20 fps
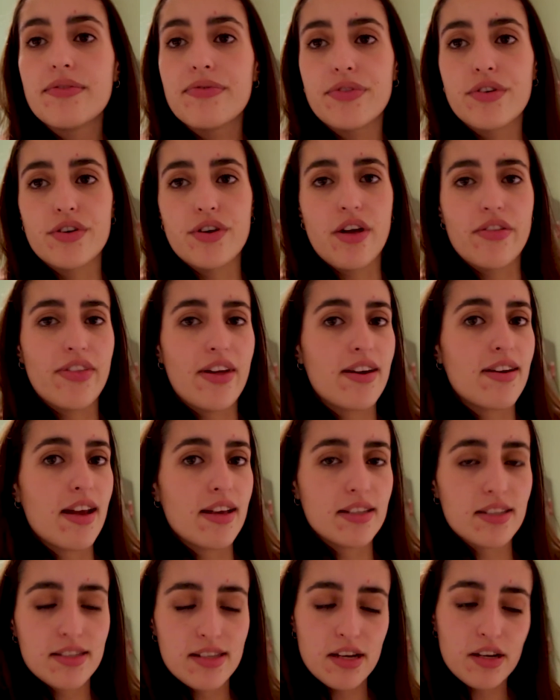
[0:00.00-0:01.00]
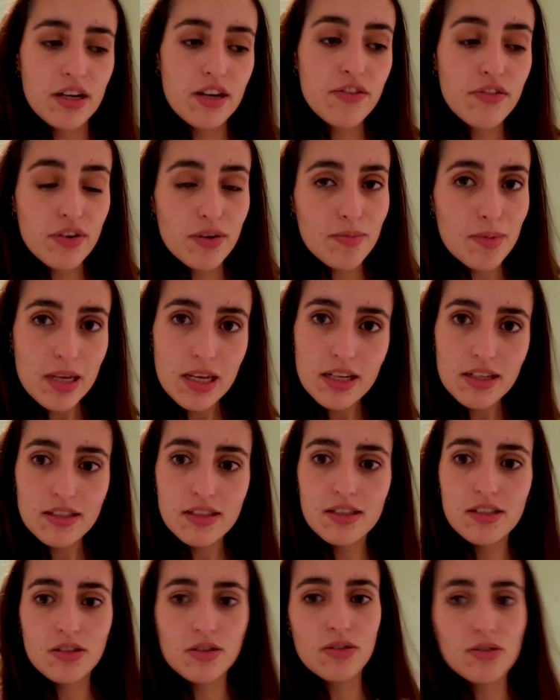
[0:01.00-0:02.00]
they're not that necessary for me
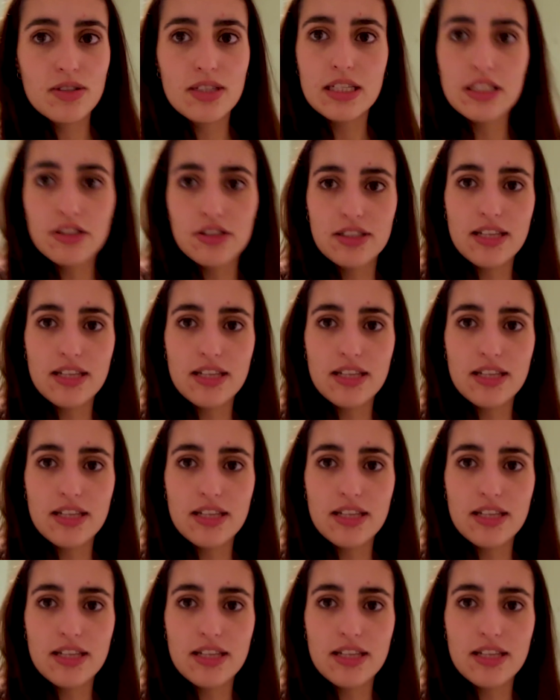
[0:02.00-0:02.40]
to do Caesar